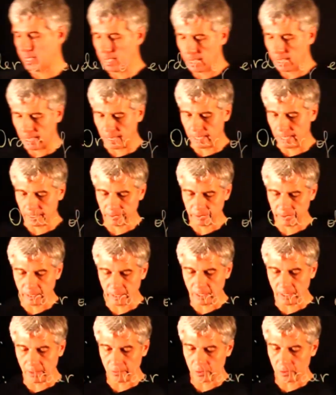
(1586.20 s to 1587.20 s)
And
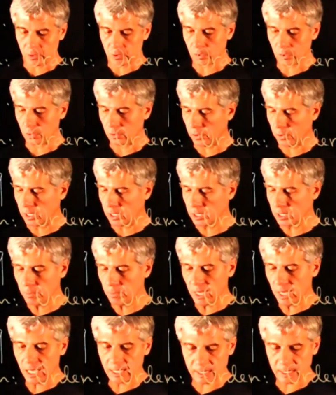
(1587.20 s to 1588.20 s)
so this
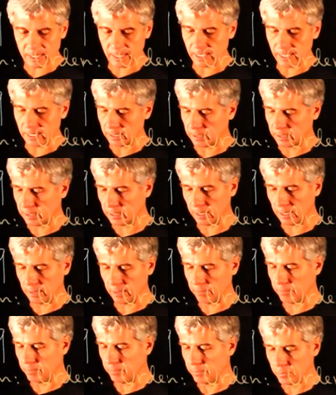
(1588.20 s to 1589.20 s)
means
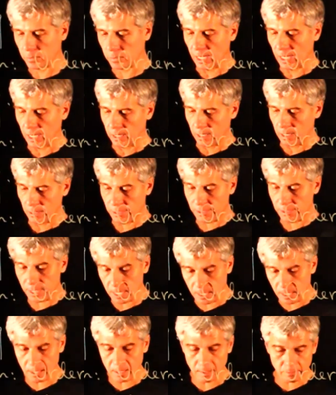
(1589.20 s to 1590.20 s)
that in
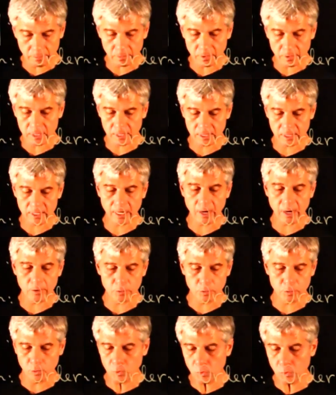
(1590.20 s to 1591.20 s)
theory, this is how
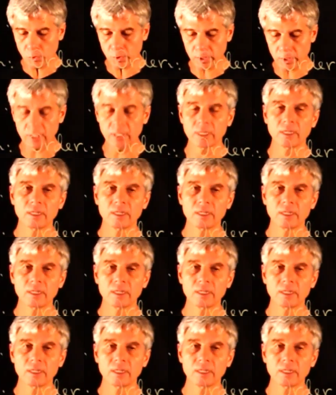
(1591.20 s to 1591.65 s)
to do it,